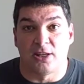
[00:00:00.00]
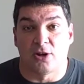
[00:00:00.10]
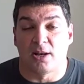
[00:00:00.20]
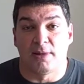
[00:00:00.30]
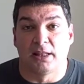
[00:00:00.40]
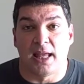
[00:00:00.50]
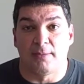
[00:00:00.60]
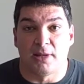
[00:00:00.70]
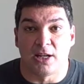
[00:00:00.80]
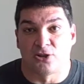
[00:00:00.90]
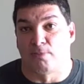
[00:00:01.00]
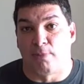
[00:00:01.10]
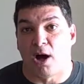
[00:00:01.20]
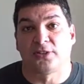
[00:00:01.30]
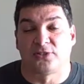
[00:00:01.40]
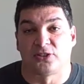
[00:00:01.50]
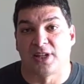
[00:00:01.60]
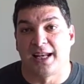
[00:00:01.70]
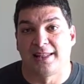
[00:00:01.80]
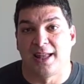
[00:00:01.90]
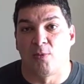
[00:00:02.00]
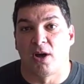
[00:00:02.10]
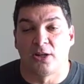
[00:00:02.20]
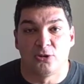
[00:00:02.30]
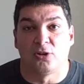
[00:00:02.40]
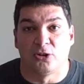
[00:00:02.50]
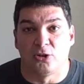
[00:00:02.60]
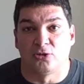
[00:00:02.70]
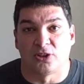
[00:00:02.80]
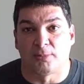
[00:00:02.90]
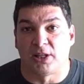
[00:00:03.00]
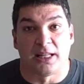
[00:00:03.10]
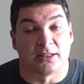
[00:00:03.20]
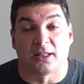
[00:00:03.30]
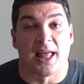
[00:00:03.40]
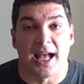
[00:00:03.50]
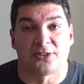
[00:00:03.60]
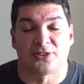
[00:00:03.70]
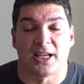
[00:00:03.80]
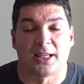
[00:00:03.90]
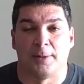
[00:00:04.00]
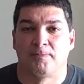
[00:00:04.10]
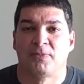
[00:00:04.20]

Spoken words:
you're going to be late because your boss decided they wanted you to do something at the last second,